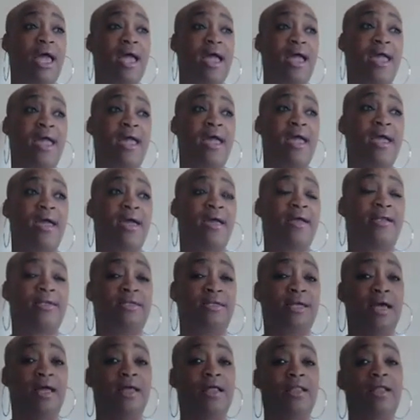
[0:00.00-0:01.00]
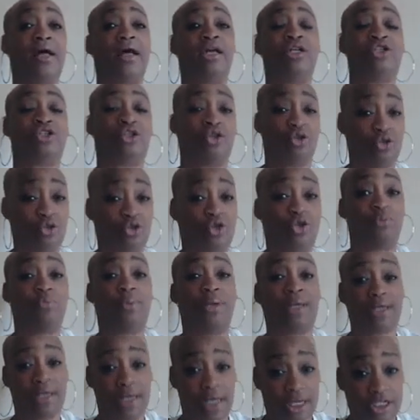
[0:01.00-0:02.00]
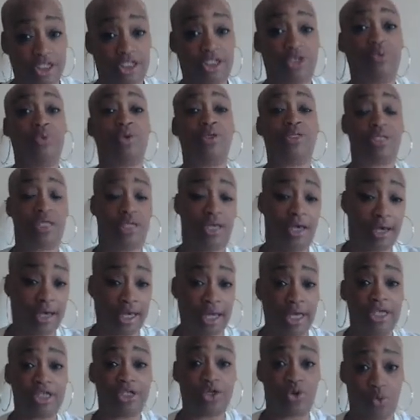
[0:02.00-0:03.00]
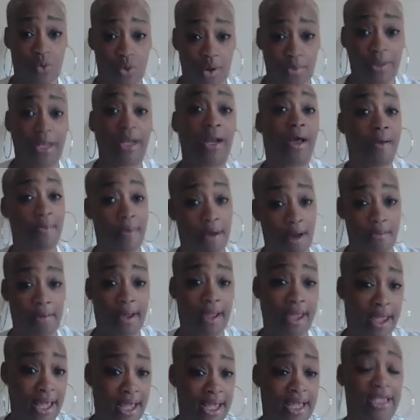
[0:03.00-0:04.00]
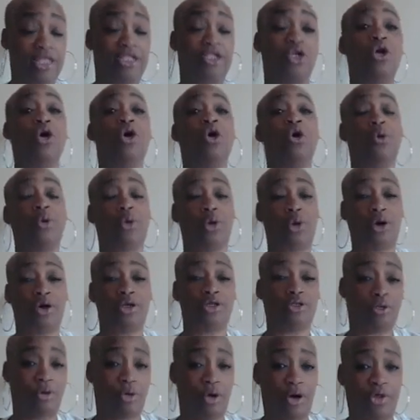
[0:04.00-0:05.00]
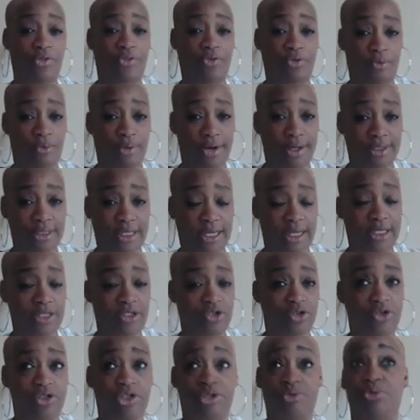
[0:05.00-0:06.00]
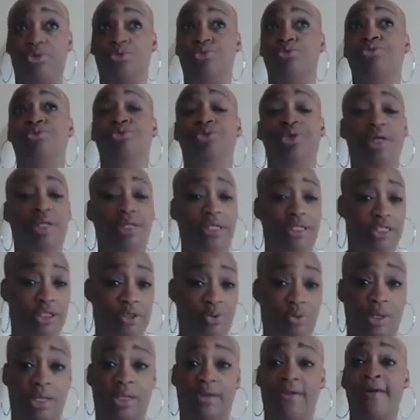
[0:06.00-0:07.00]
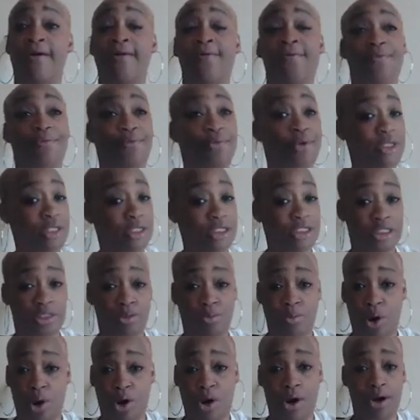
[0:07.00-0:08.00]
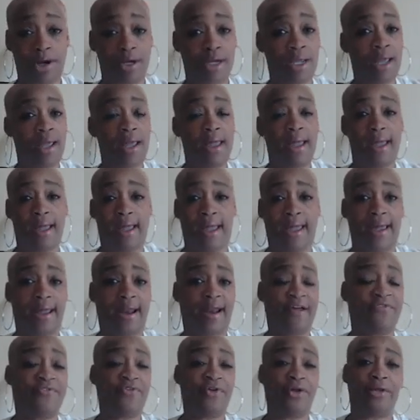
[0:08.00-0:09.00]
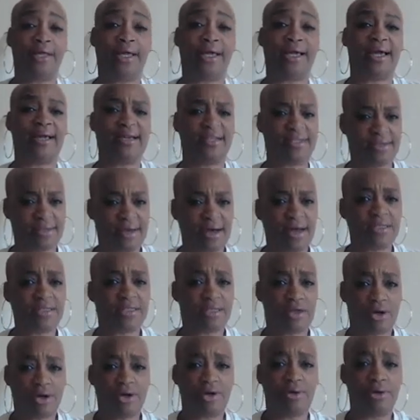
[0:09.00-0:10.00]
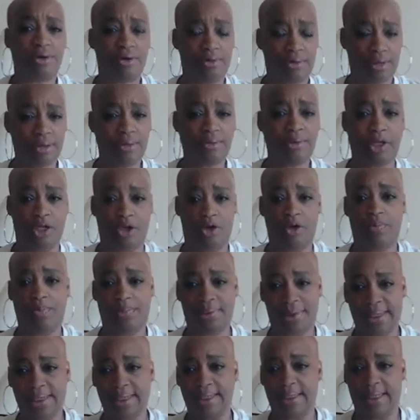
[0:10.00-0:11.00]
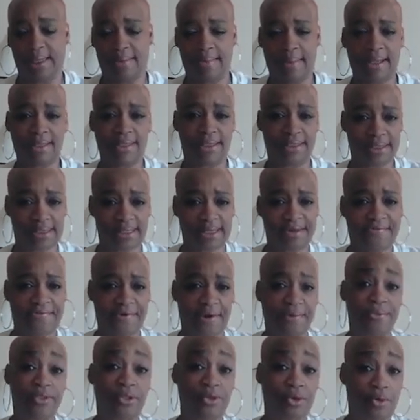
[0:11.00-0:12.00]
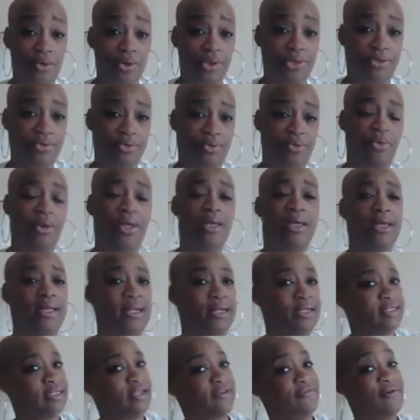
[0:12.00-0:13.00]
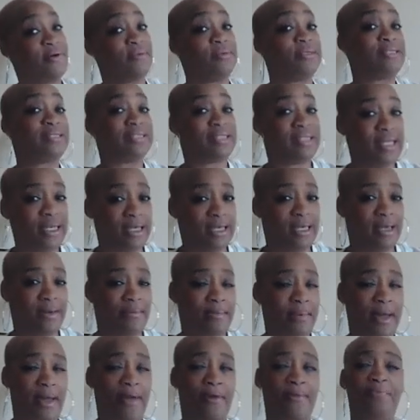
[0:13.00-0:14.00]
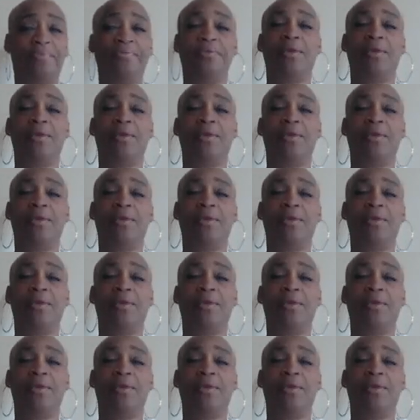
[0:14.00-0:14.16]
And I chose her because she was a young Asian woman about my age who had also gone through breast cancer. She was really sweet, really smart. And I felt like I could talk to her, plainly about the stuff I was going through and the stuff I was thinking about.